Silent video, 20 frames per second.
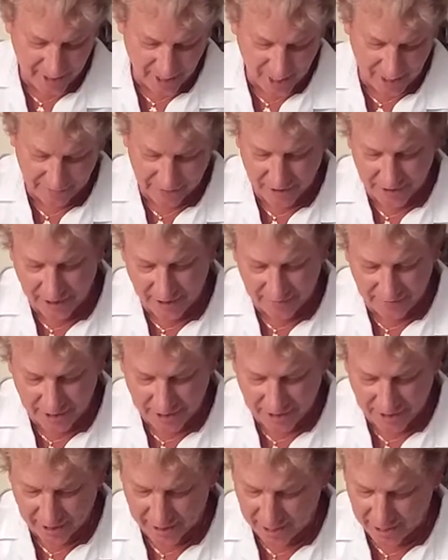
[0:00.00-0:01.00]
I'll have to see if
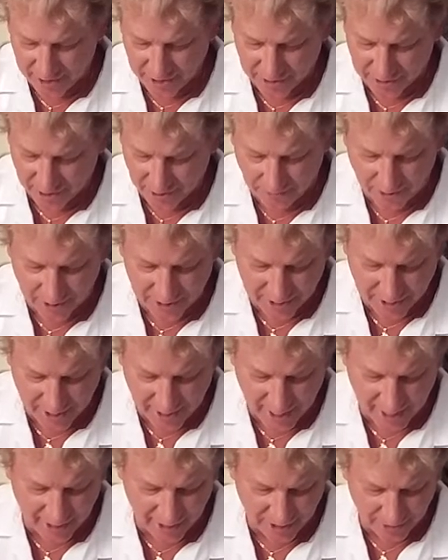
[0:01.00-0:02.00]
these connections are ones
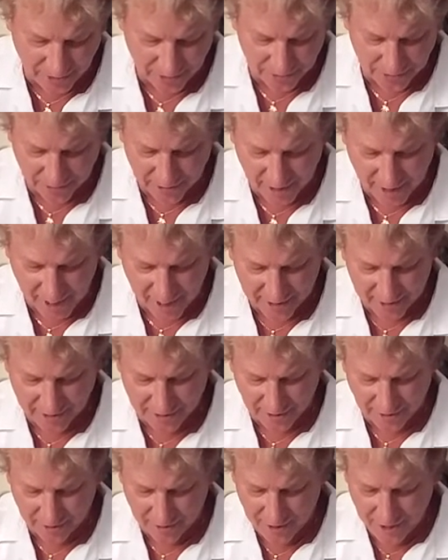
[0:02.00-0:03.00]
that I can use or not.
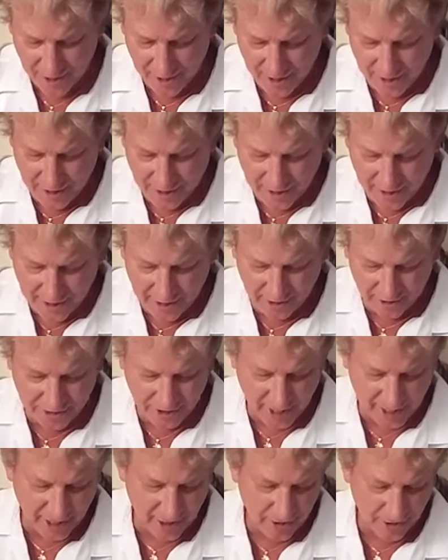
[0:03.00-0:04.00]
So it looks
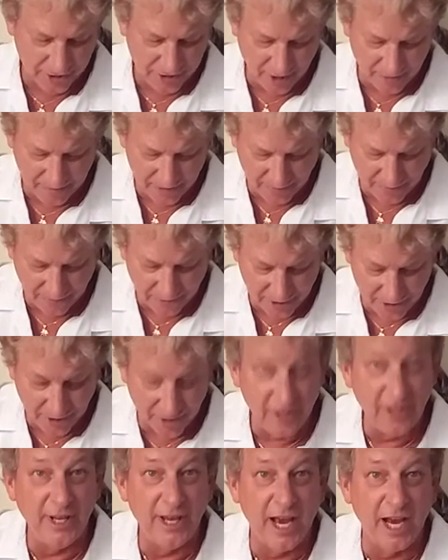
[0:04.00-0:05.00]
like it hooks up different to
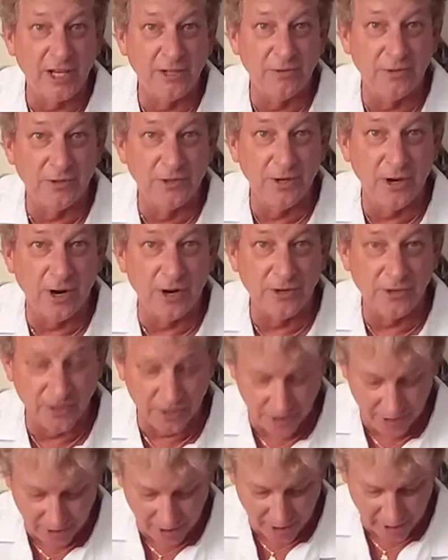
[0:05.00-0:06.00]
the actual
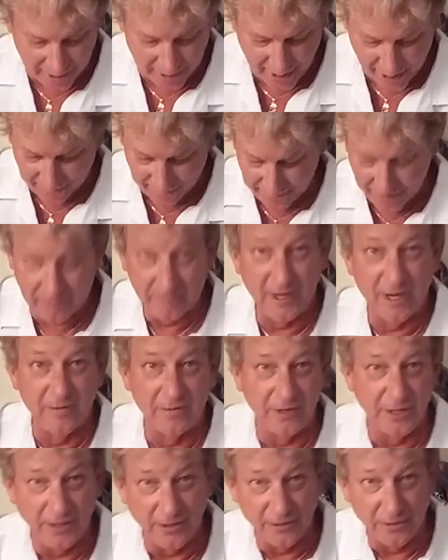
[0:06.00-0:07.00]
charger, so I doubt if I'll be
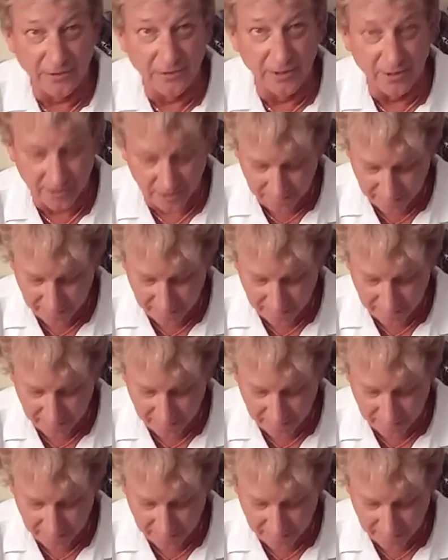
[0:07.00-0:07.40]
able to use those.